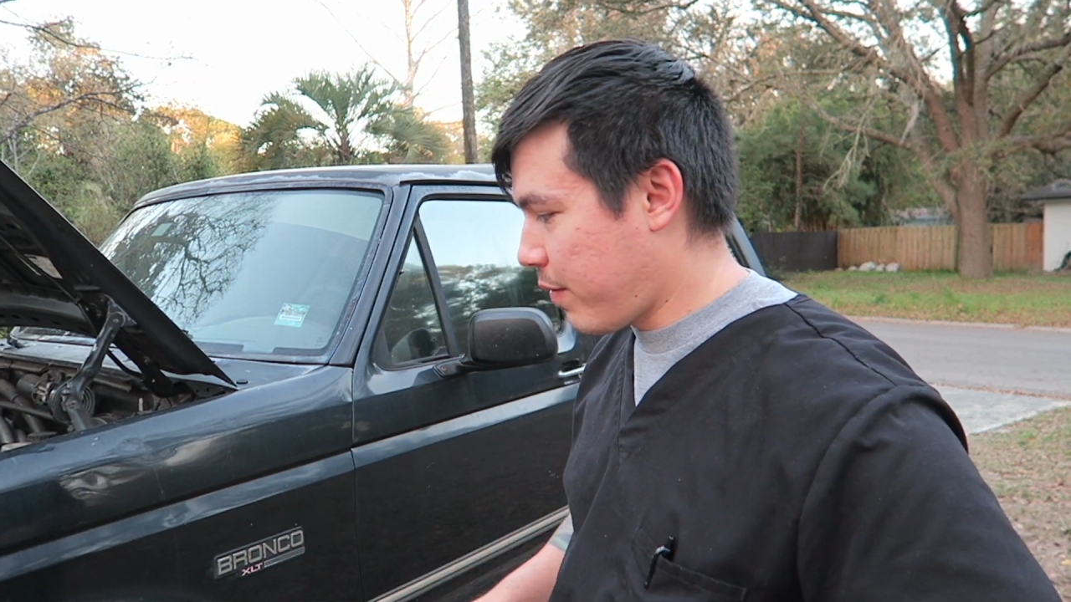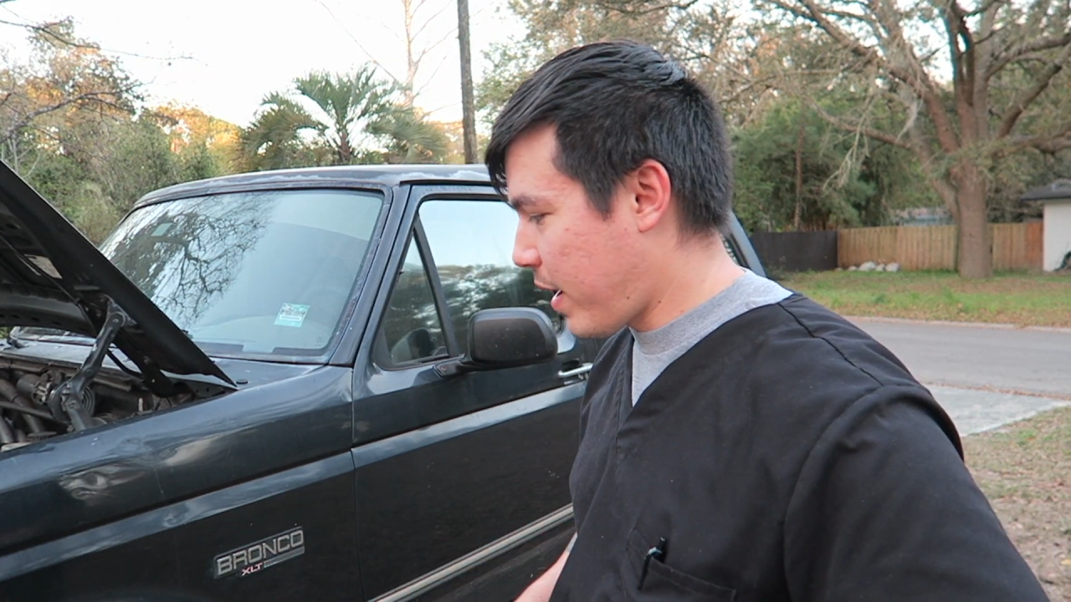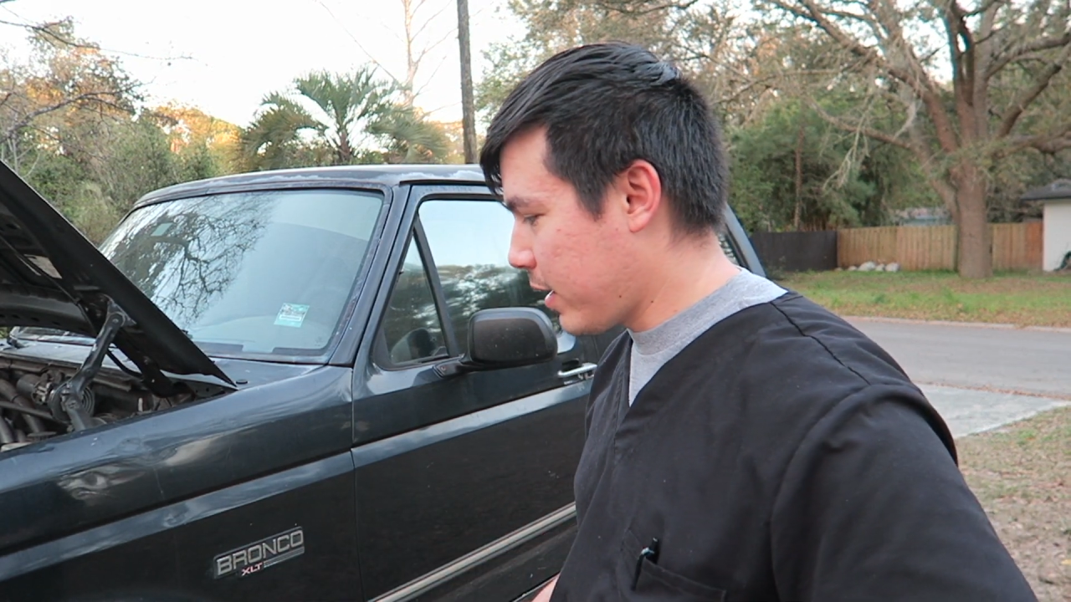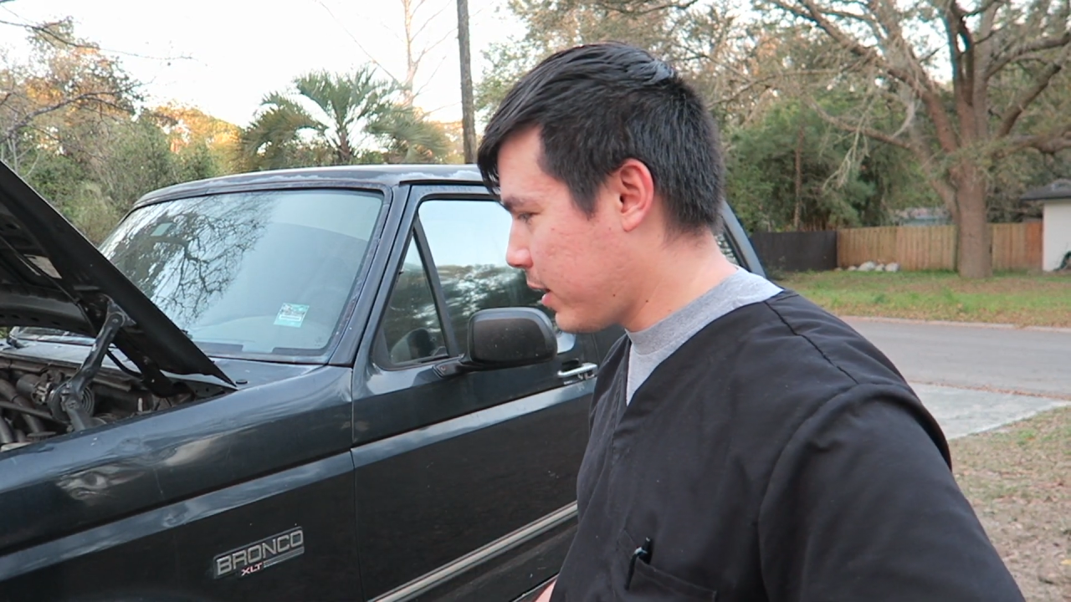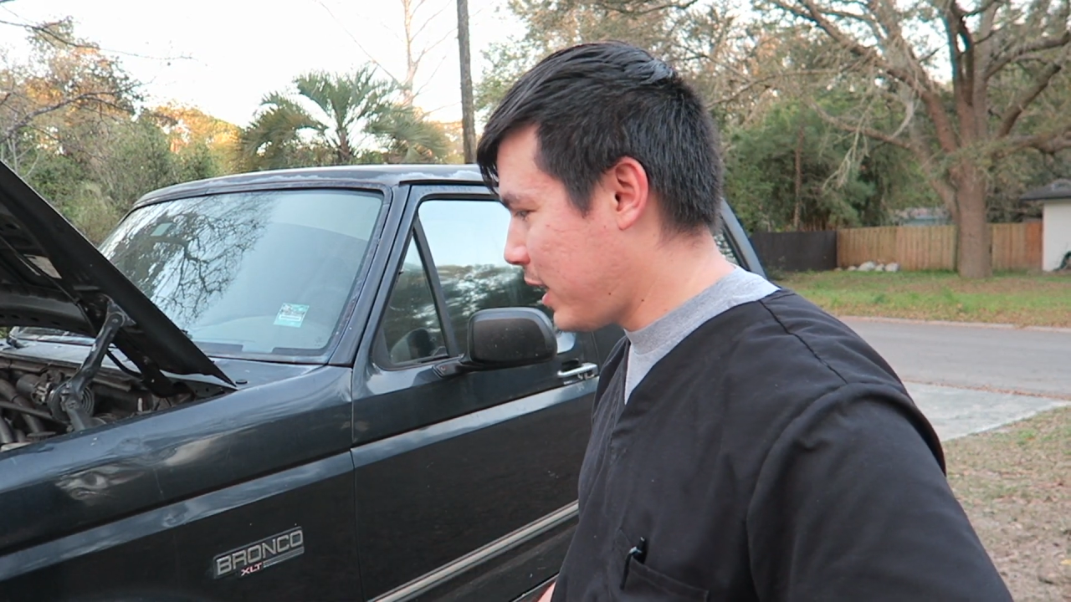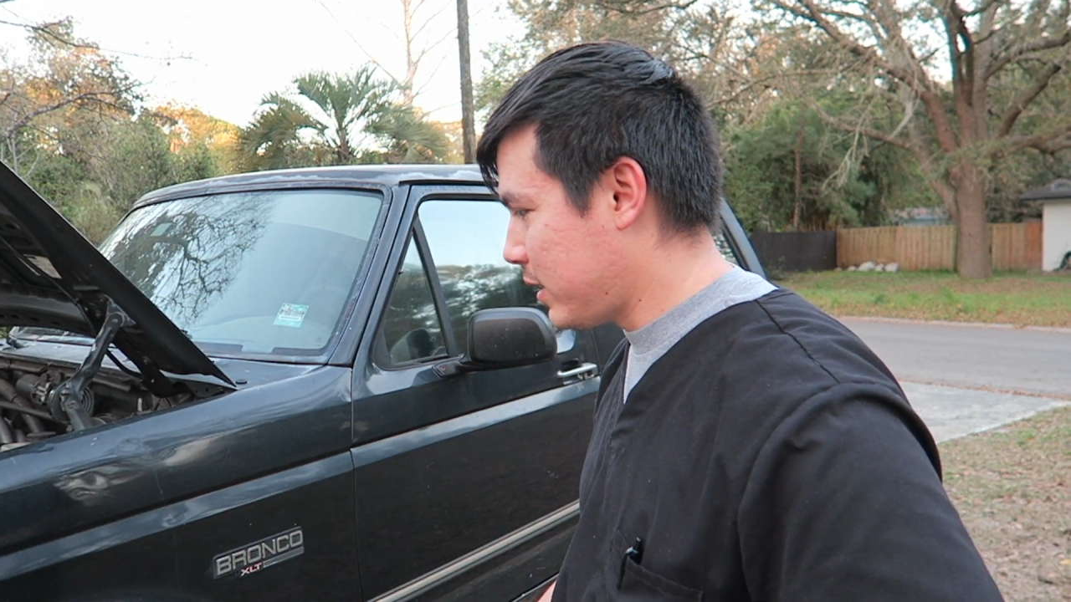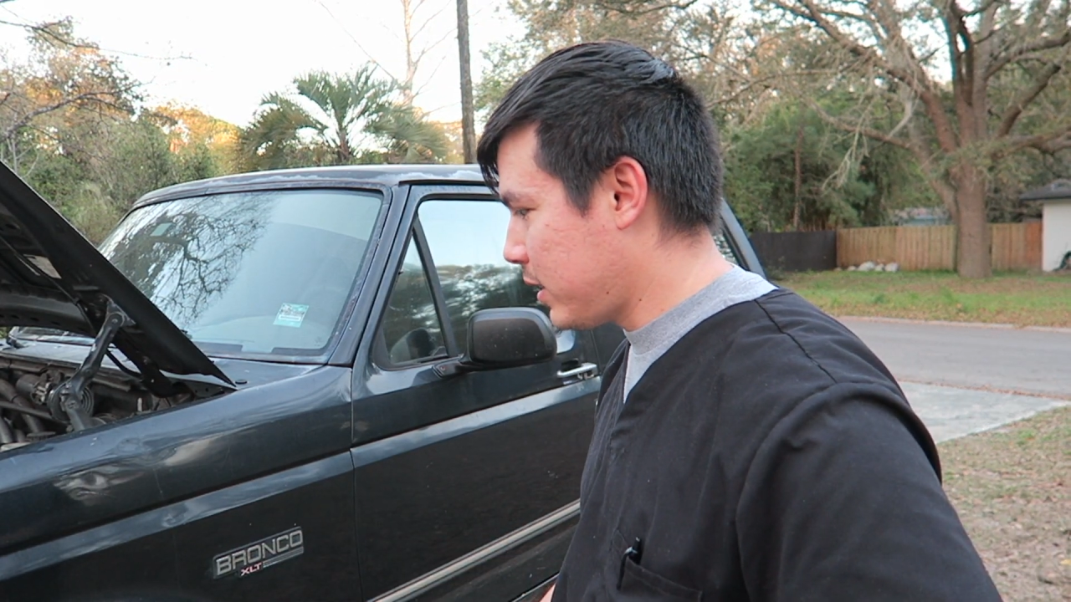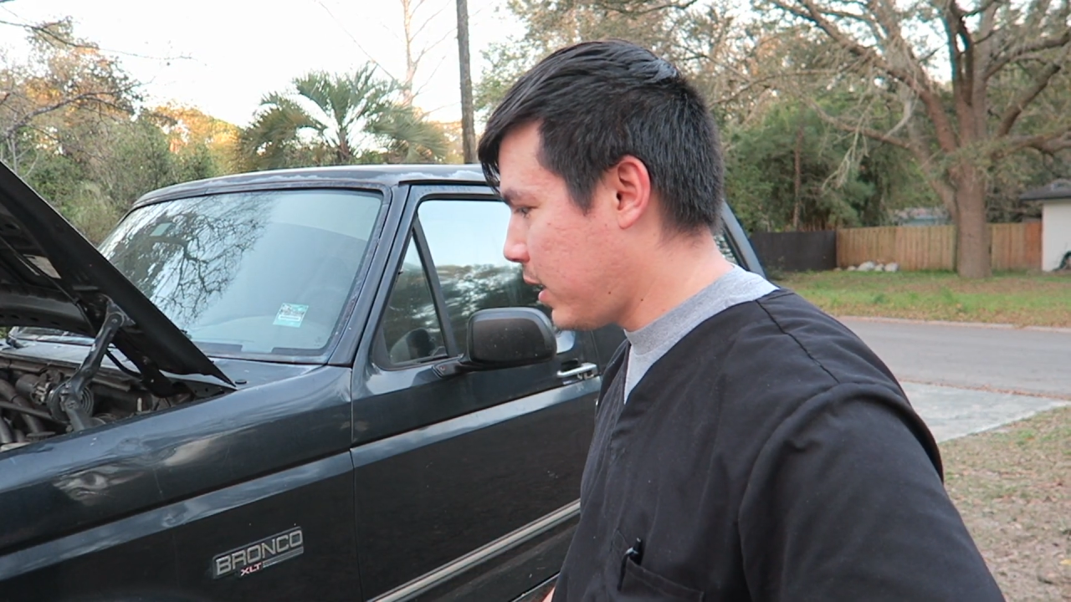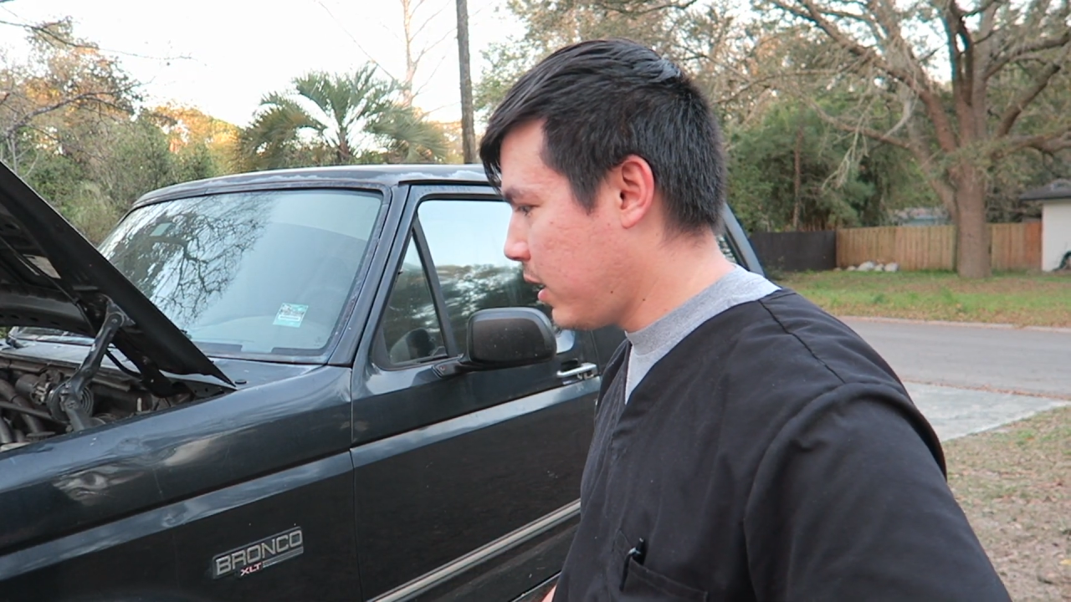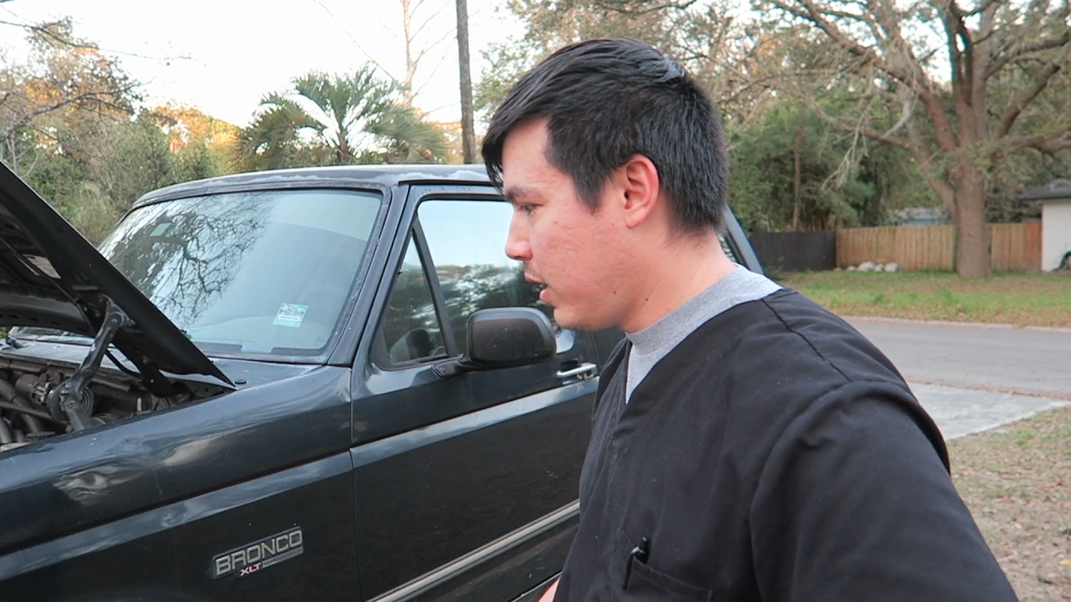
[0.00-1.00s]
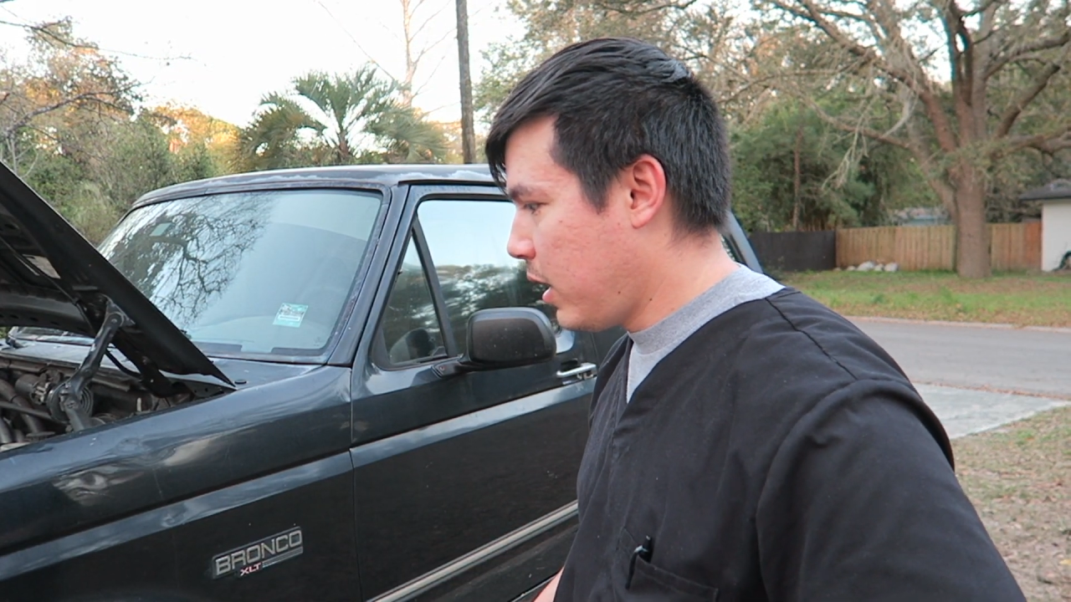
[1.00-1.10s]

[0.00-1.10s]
fact that